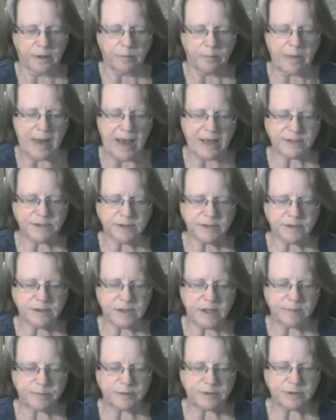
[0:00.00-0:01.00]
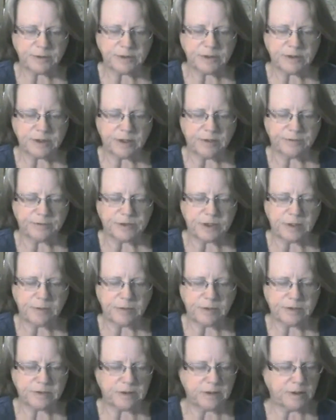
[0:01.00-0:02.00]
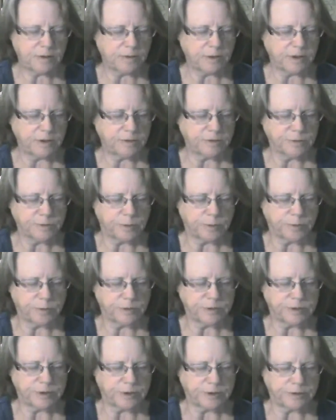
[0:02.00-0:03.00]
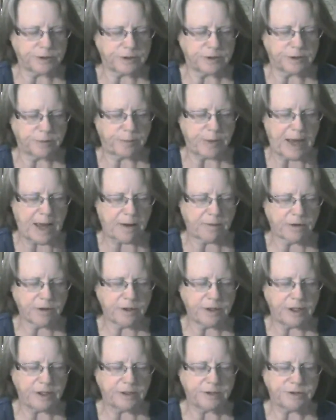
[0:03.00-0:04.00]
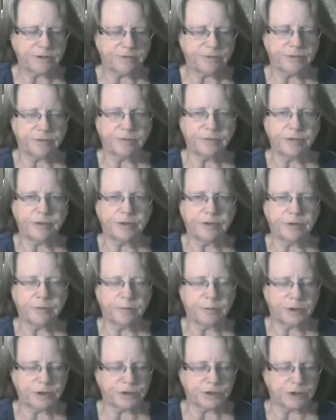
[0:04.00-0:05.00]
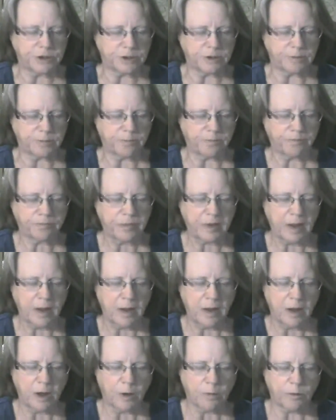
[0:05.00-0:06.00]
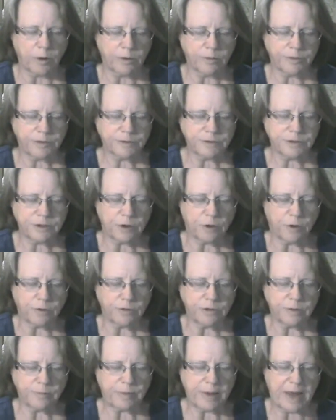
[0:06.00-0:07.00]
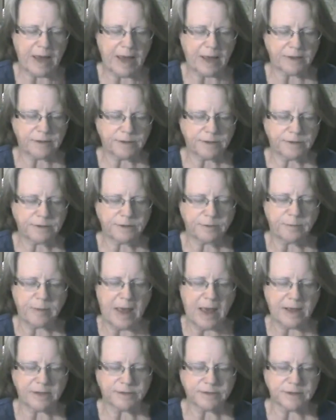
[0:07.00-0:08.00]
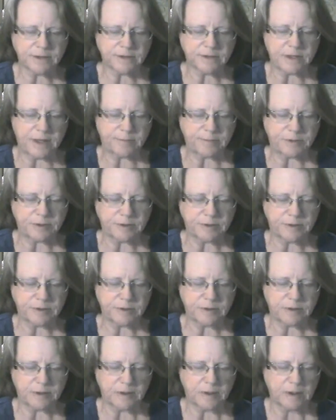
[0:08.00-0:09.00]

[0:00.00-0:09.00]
Mass acceptance of TBC Kringles will result in the power needed to fulfill the mission. Growth is the only path to mass acceptance.